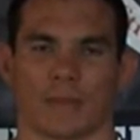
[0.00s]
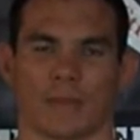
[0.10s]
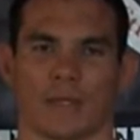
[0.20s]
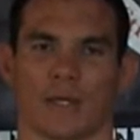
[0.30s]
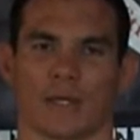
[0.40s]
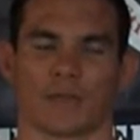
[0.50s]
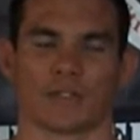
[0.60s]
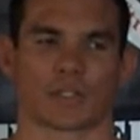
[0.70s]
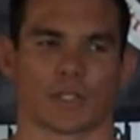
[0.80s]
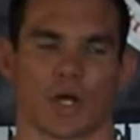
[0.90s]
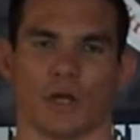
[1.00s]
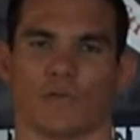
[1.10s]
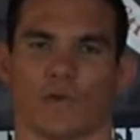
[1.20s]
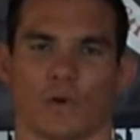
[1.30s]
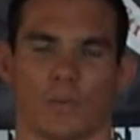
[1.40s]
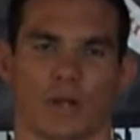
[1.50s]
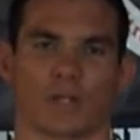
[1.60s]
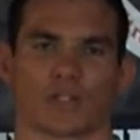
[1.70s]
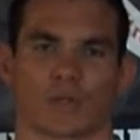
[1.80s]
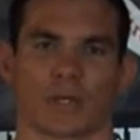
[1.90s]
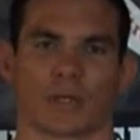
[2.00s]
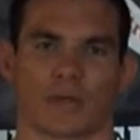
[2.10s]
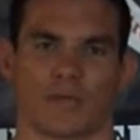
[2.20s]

Yeah, I think just an overall body strength.